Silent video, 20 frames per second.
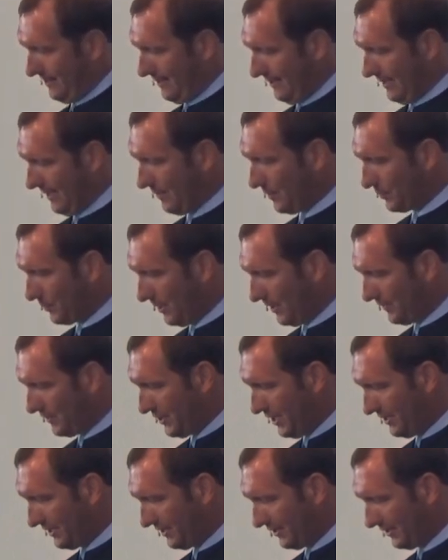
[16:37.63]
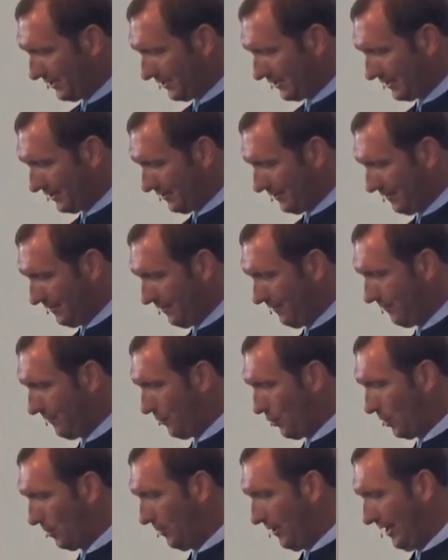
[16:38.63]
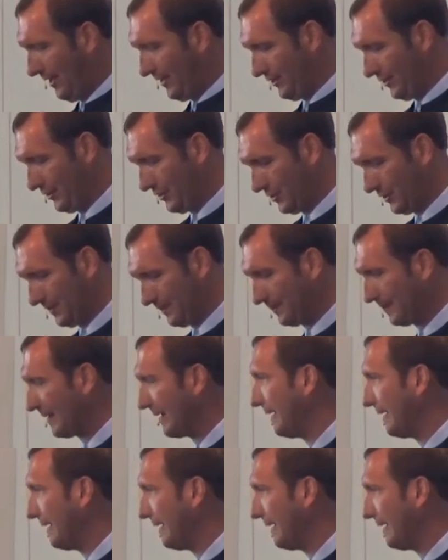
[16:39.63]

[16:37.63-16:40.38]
He was one of Jesus' four brothers,